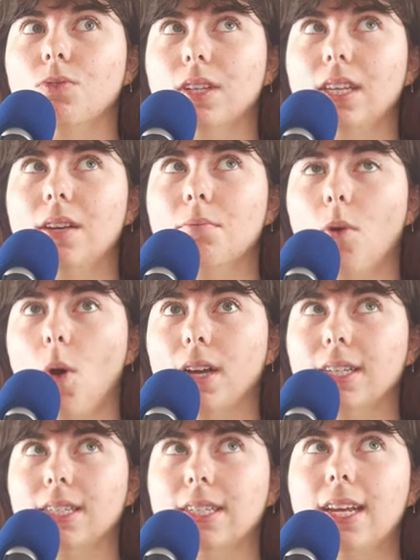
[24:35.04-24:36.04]
really
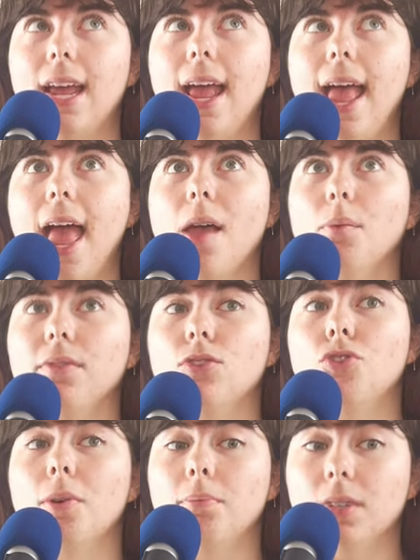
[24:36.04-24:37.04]
important. And we've
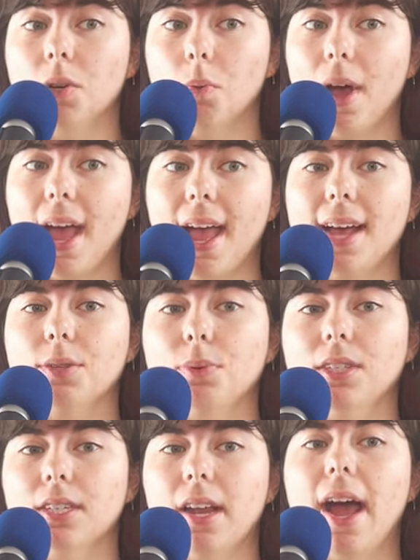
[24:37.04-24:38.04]
stripped it away as we
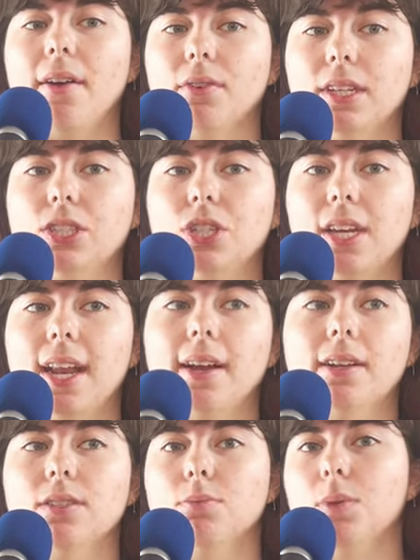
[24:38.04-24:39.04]
deny religion and
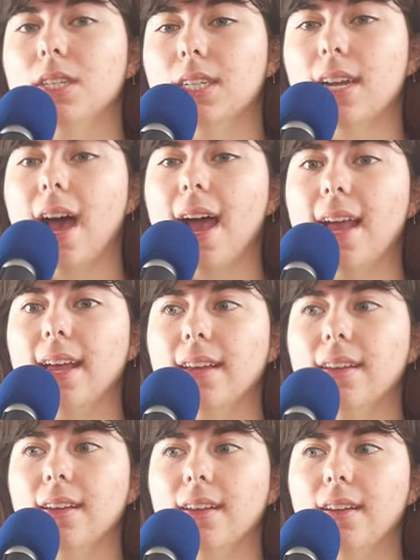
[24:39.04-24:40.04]
as we deny,
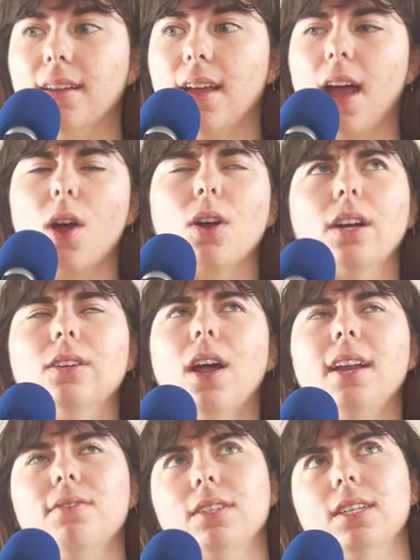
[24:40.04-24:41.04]
or not
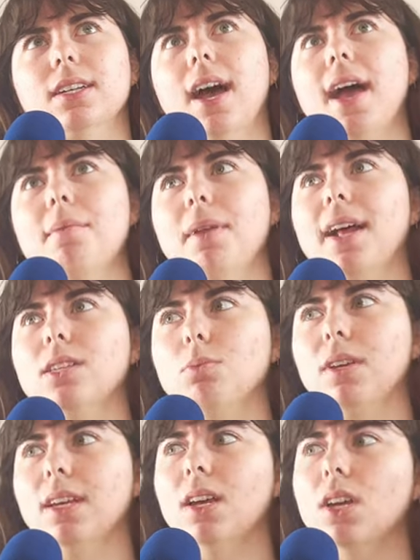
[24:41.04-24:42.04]
even deny, but as
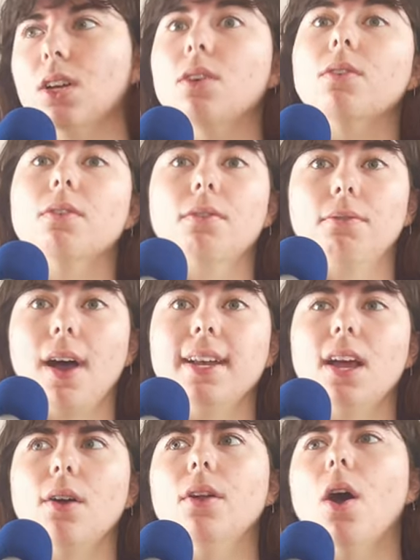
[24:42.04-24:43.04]
we find
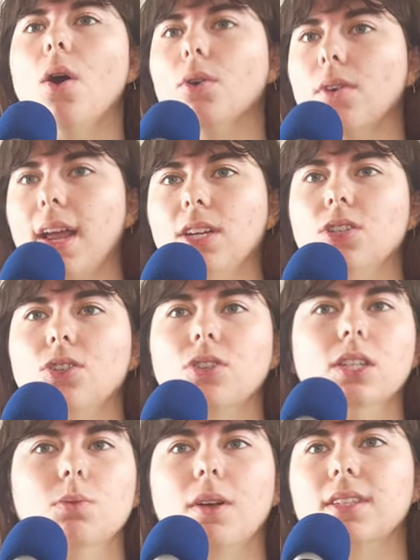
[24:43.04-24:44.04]
out, oh, ancient
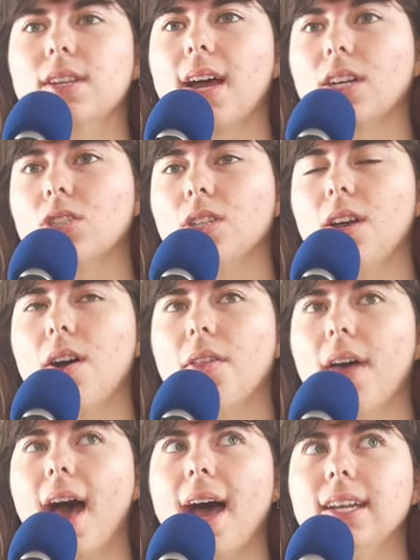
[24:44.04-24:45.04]
Greece wasn't actually all
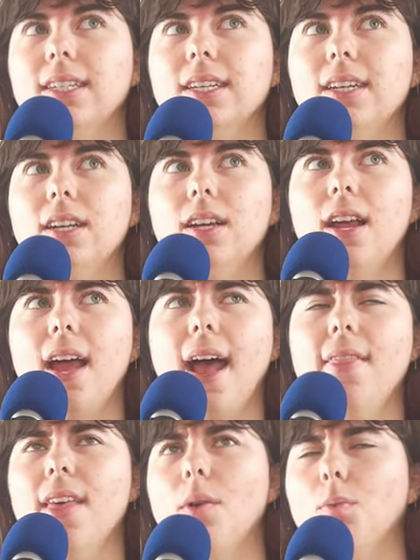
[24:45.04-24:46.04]
that.
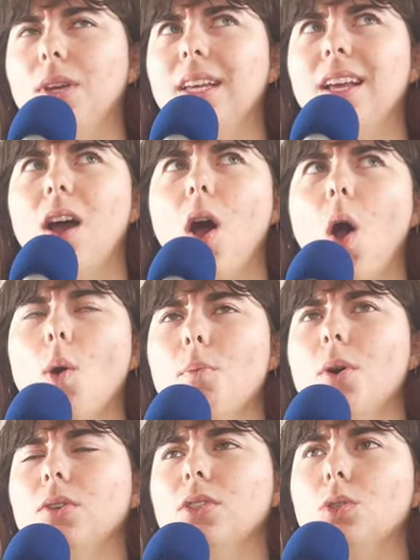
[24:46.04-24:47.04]
And then we
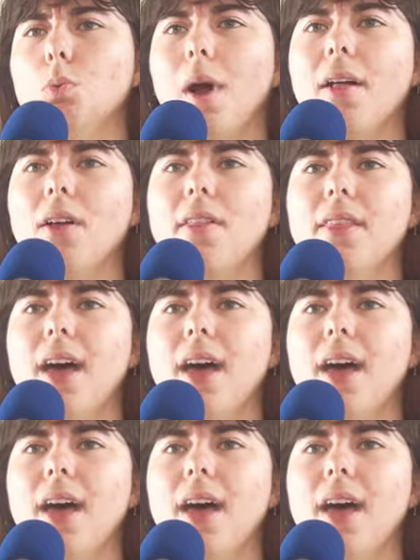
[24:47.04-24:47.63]
almost dwell on